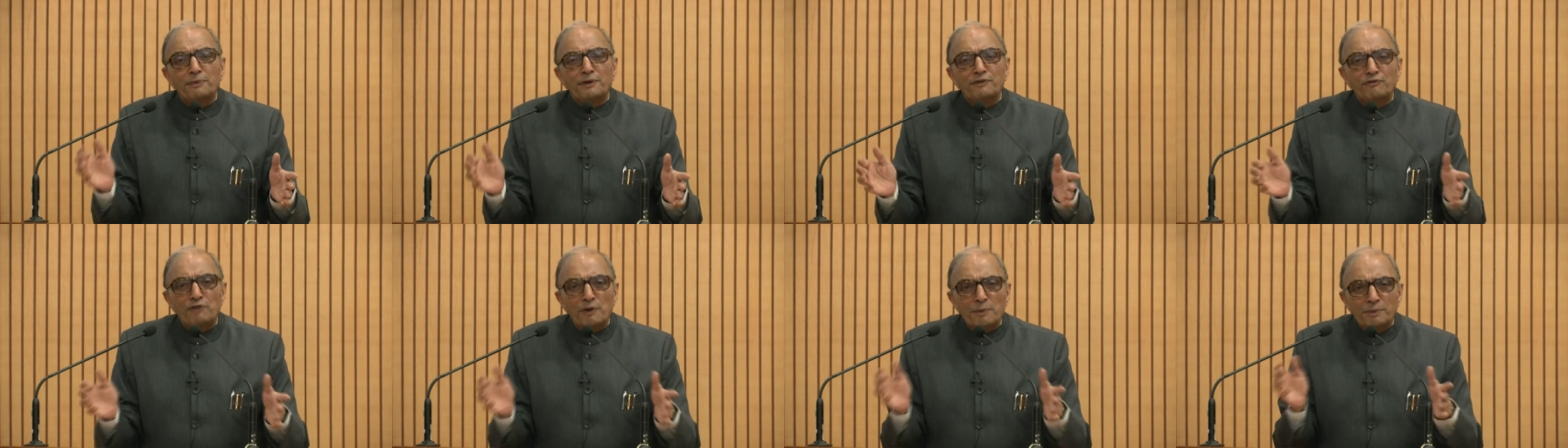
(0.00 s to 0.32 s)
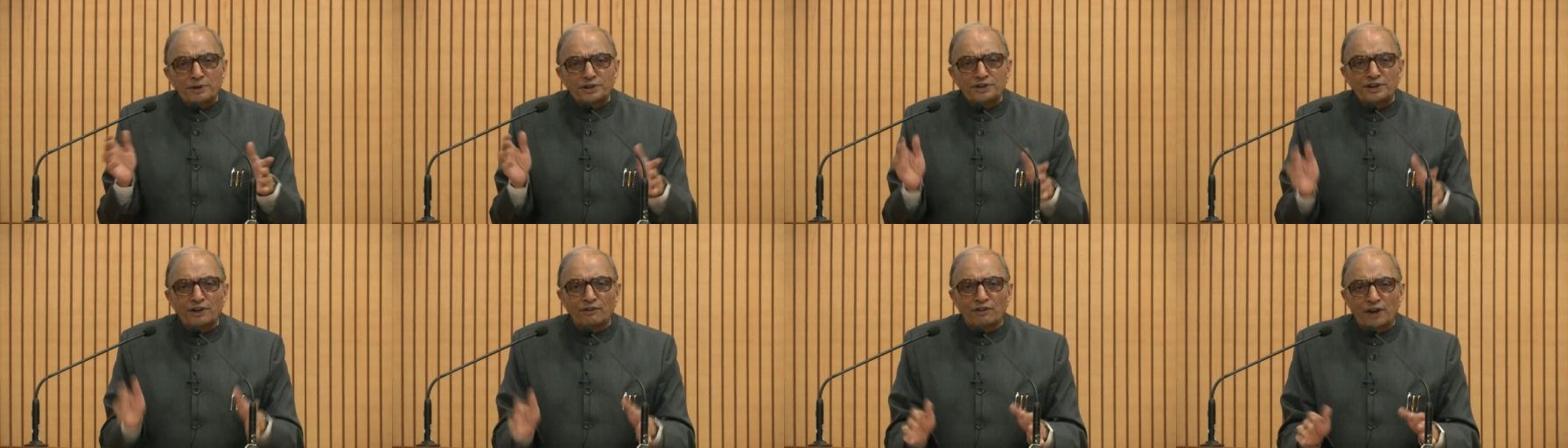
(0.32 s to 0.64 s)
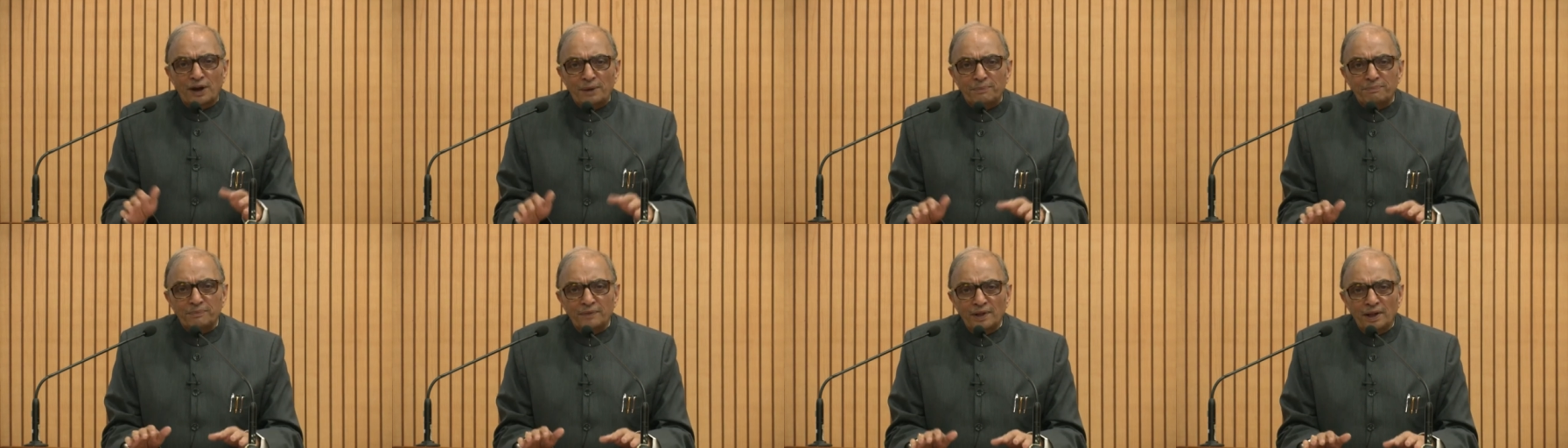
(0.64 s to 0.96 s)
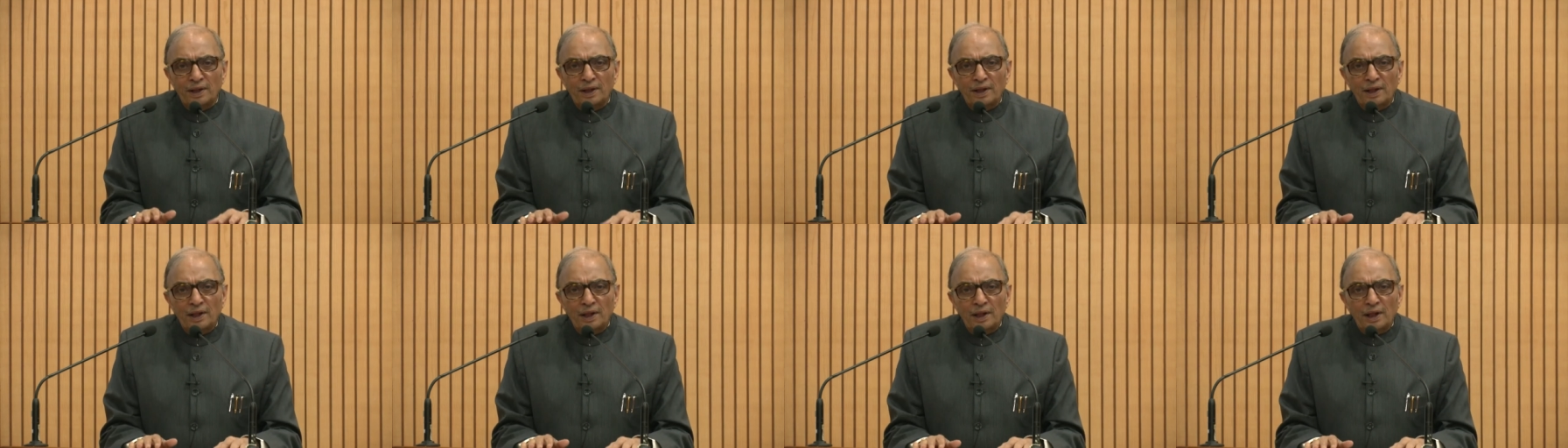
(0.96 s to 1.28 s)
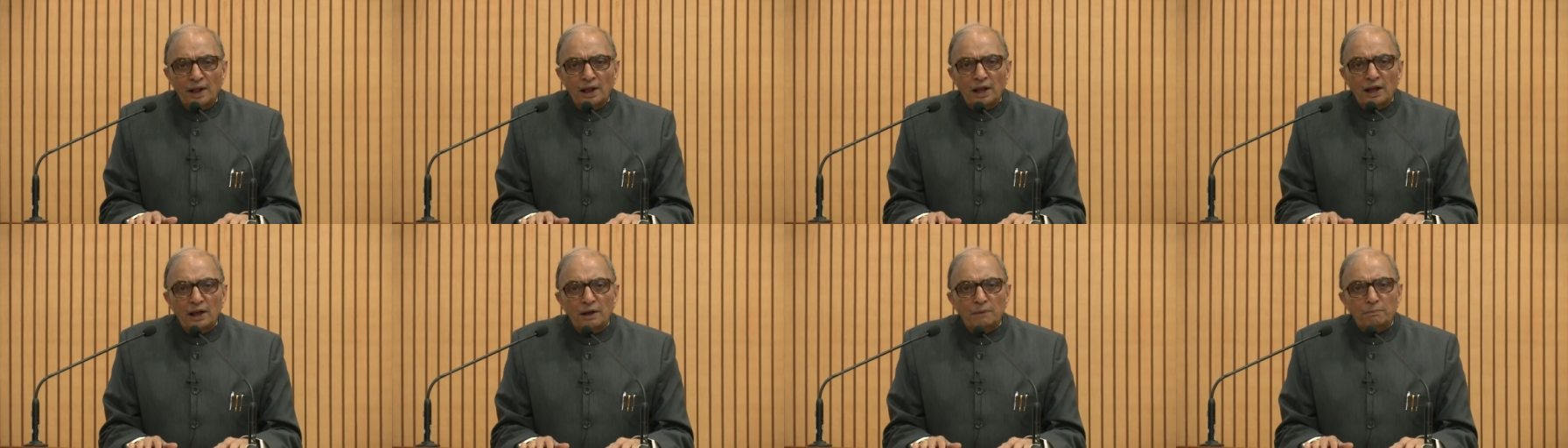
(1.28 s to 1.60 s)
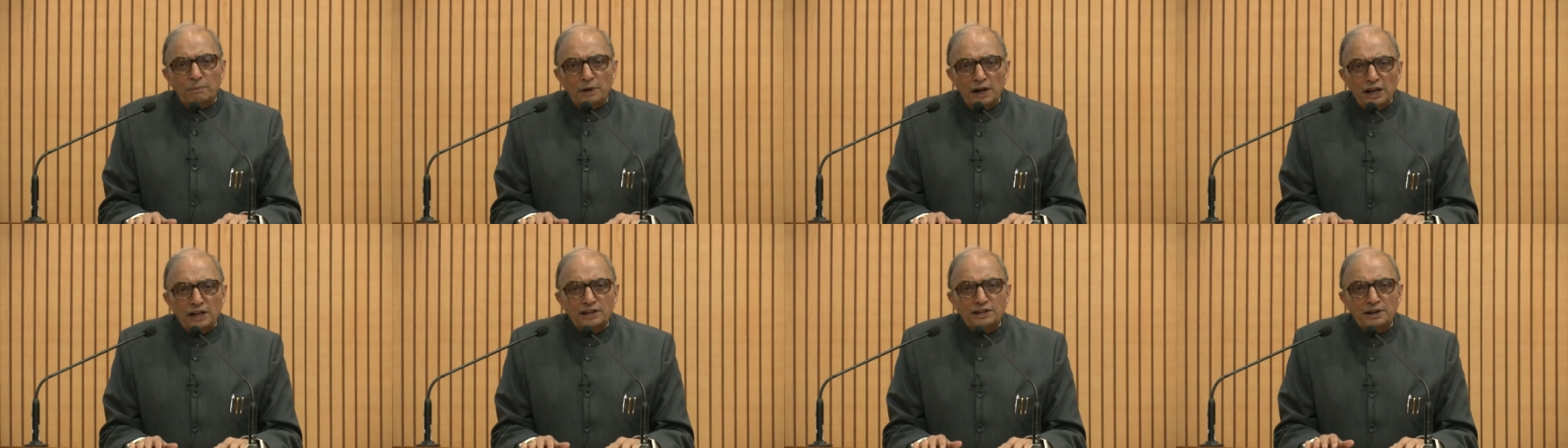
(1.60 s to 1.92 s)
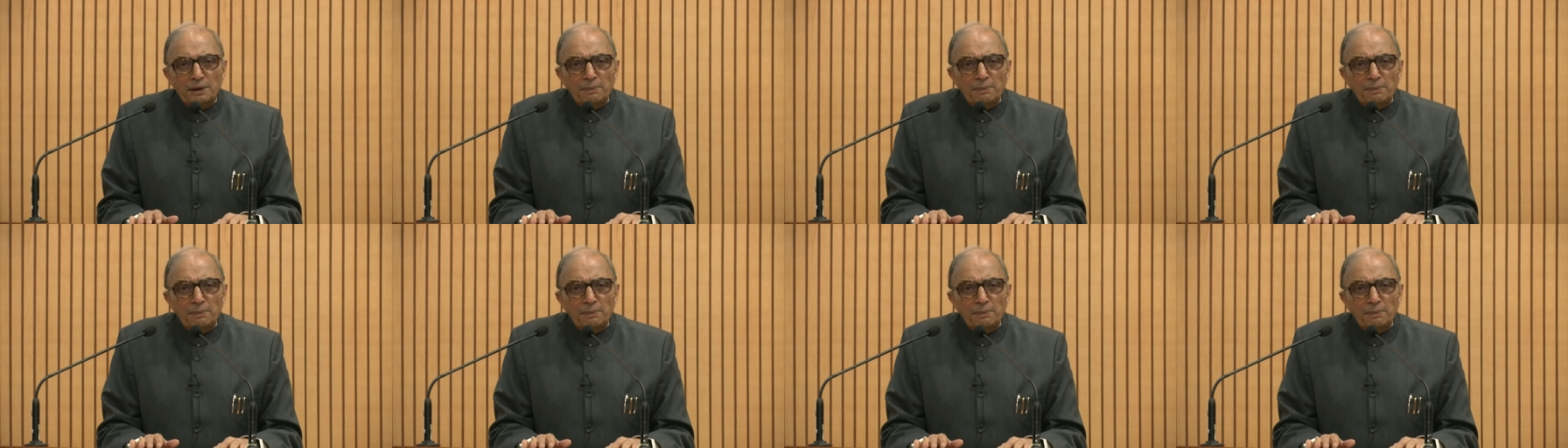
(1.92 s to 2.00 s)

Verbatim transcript: performers have come. Please